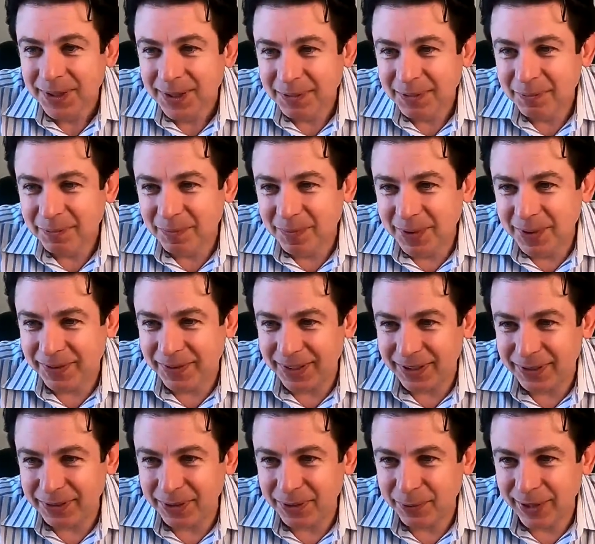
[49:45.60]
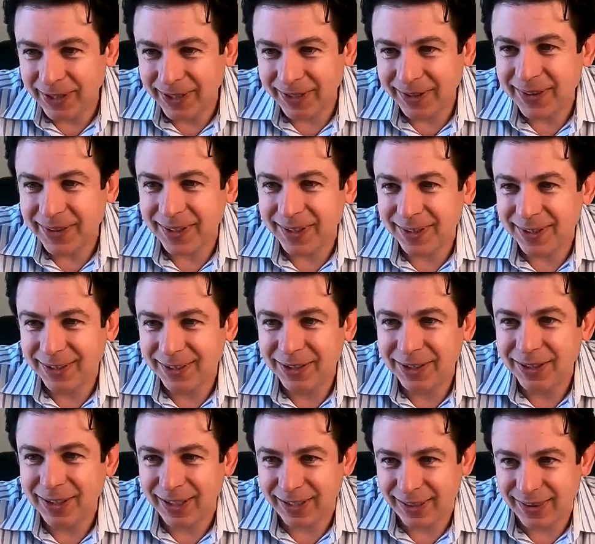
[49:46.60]
if they're doing well, then
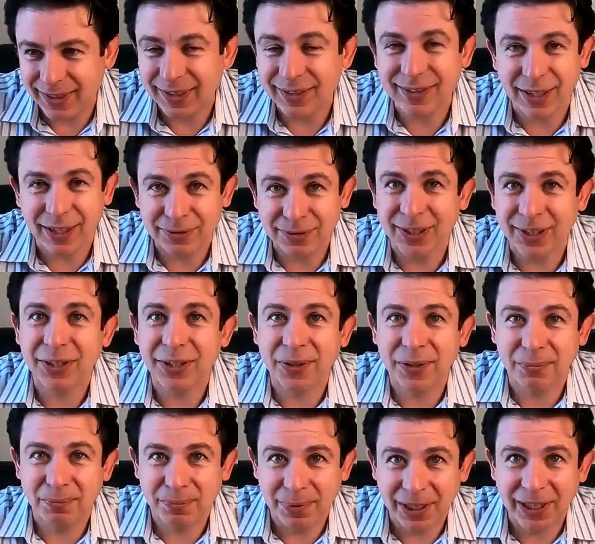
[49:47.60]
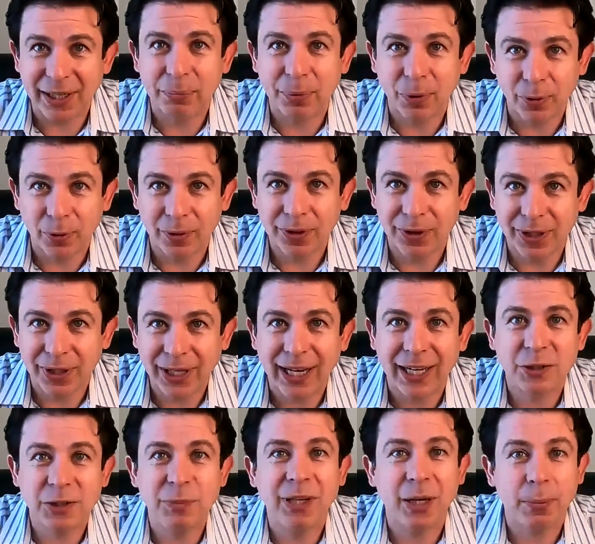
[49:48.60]
it sounds like your cat
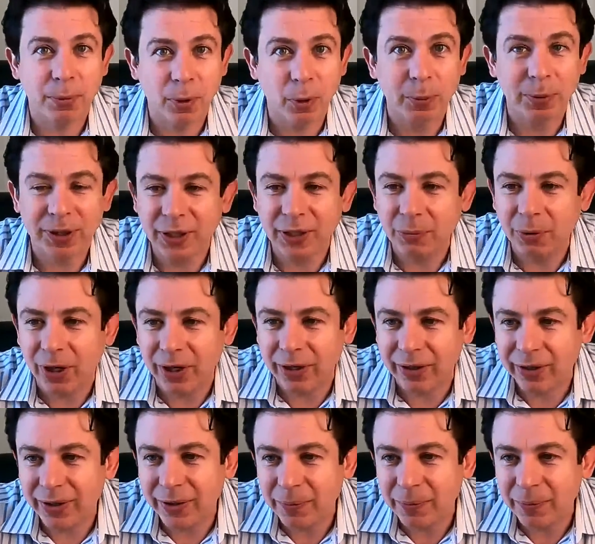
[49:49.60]
is being appropriately monitored.